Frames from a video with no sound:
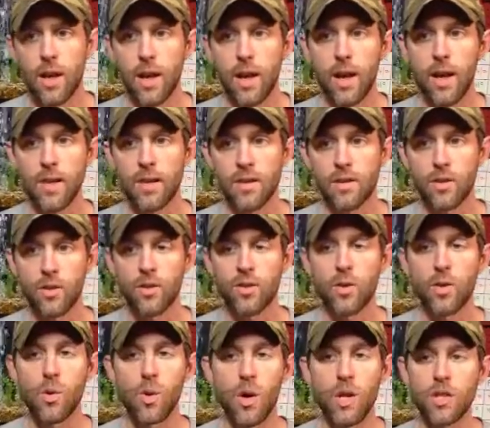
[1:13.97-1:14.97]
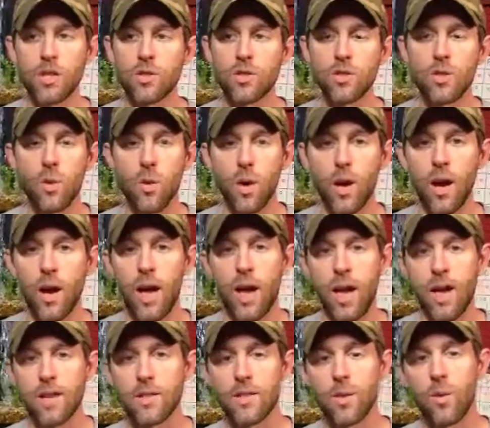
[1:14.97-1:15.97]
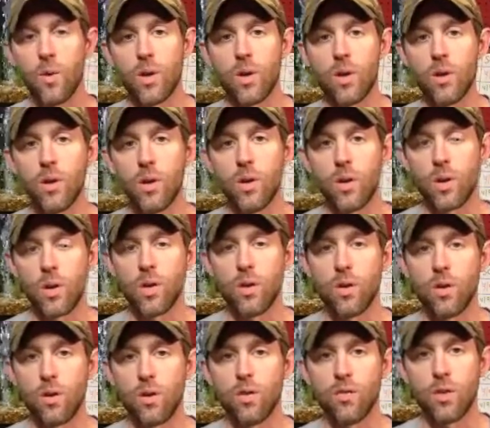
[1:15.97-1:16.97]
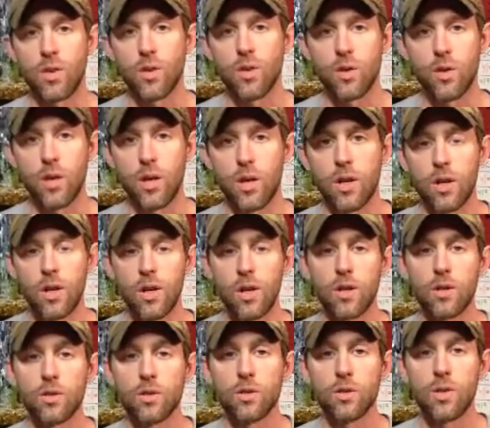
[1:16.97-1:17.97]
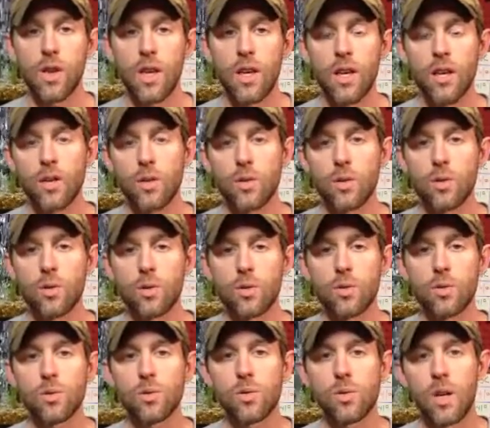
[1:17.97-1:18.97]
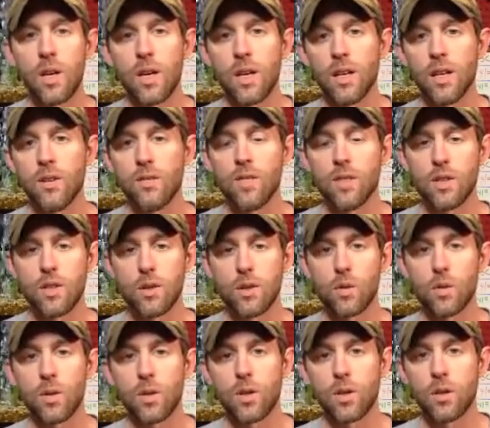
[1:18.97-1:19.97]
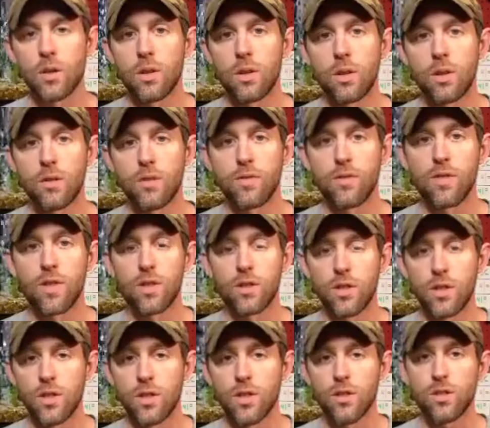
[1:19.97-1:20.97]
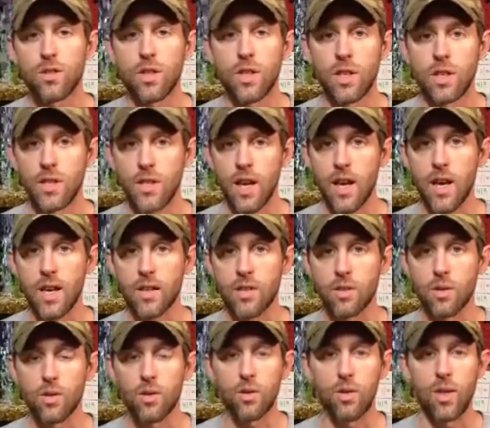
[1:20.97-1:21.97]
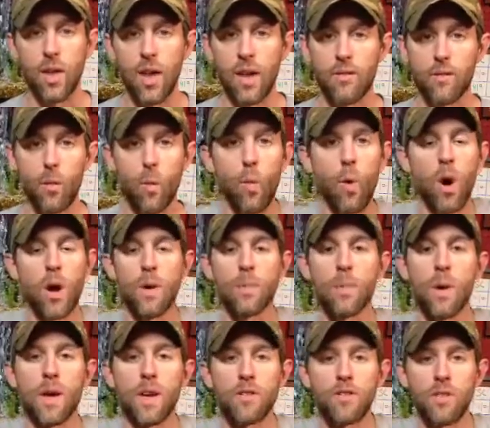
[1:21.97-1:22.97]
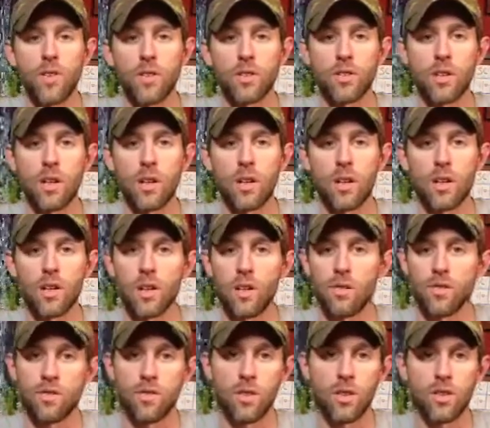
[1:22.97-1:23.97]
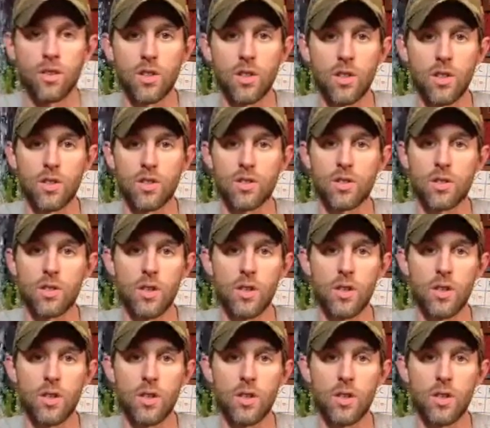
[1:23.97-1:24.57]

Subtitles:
and there's a few questions you want to ask when you go to your local fish store. Do they use individual filters for their tanks, or do they have one big filter that filters